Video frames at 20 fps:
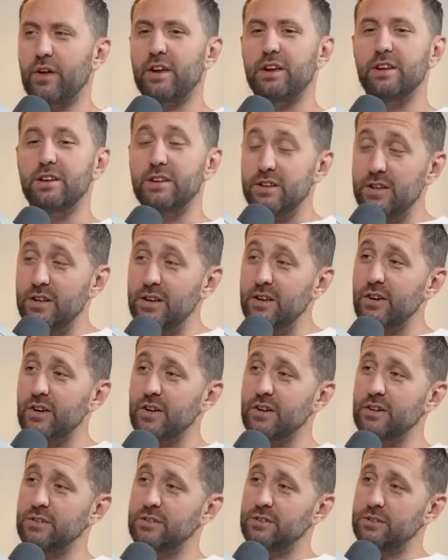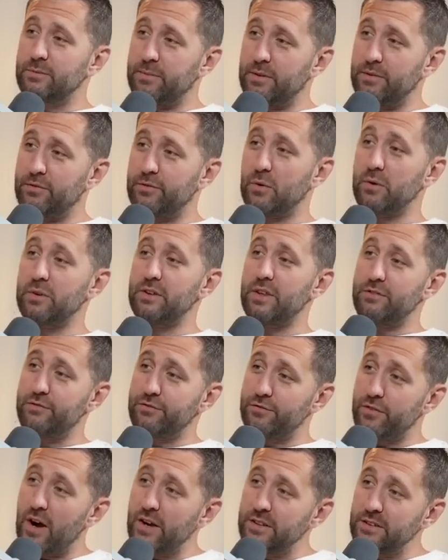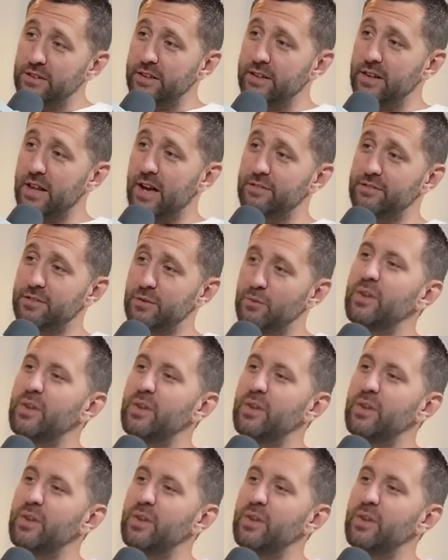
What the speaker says: like a year before they finally left.